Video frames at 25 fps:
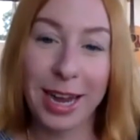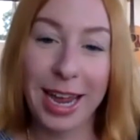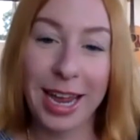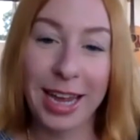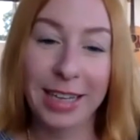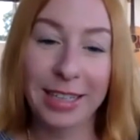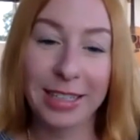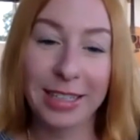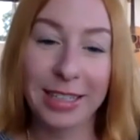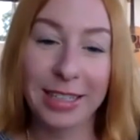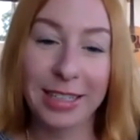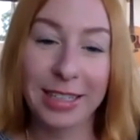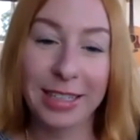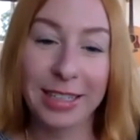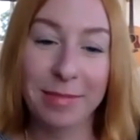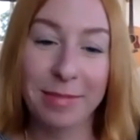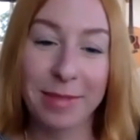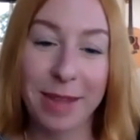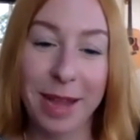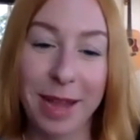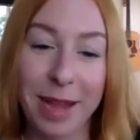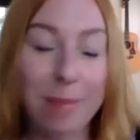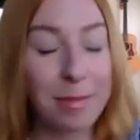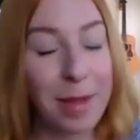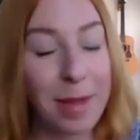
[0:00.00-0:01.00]
And um,
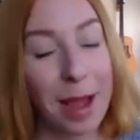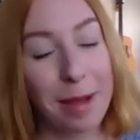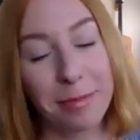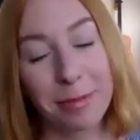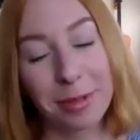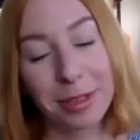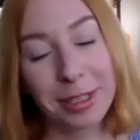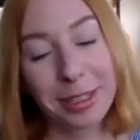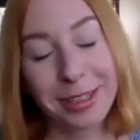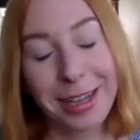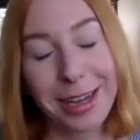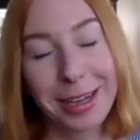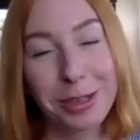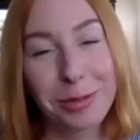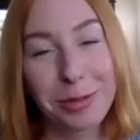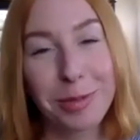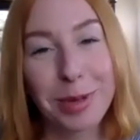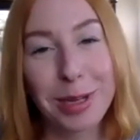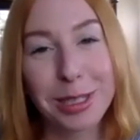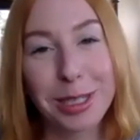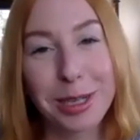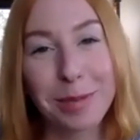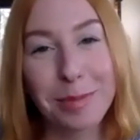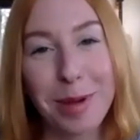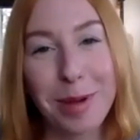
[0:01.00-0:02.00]
I'm I'm really glad you
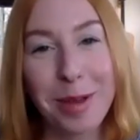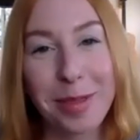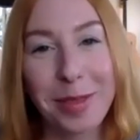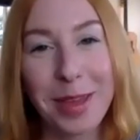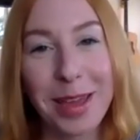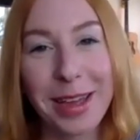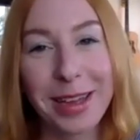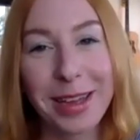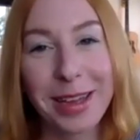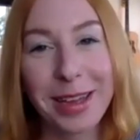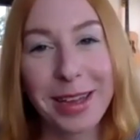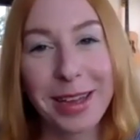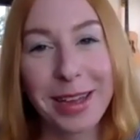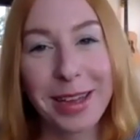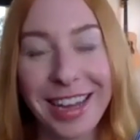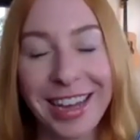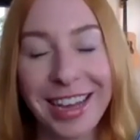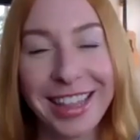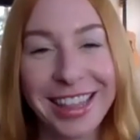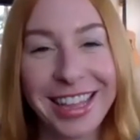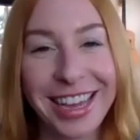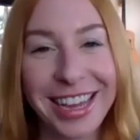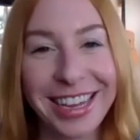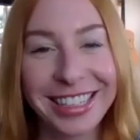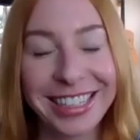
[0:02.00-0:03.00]
picked up on that on
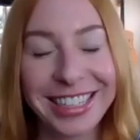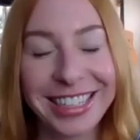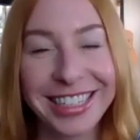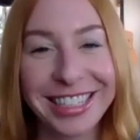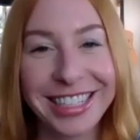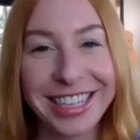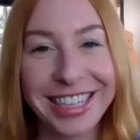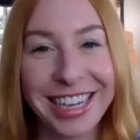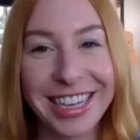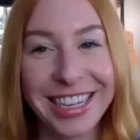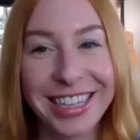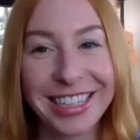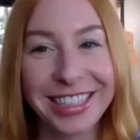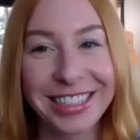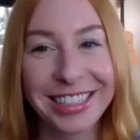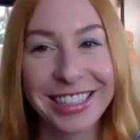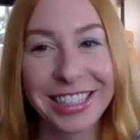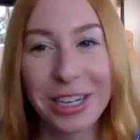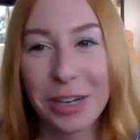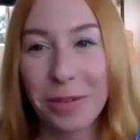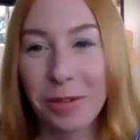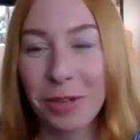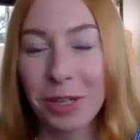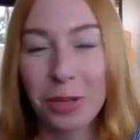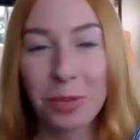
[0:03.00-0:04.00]
that because uh,
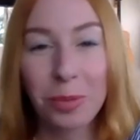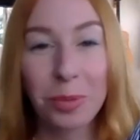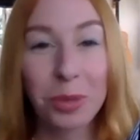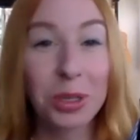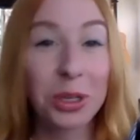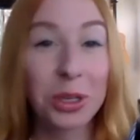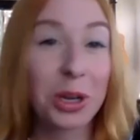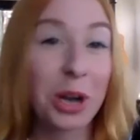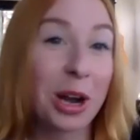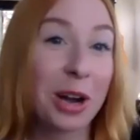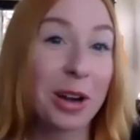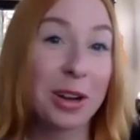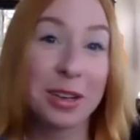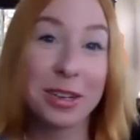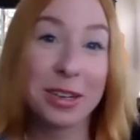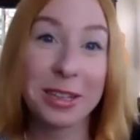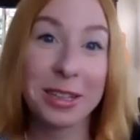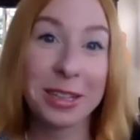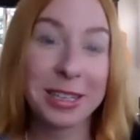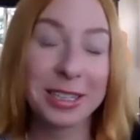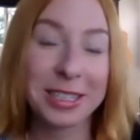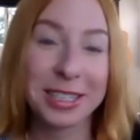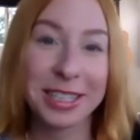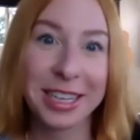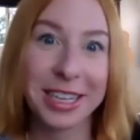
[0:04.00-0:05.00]
you know you put your heart into
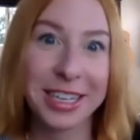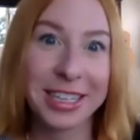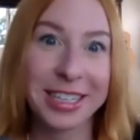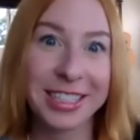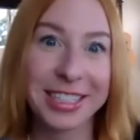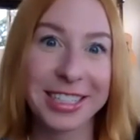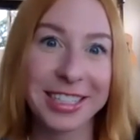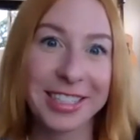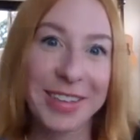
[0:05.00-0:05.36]
these things.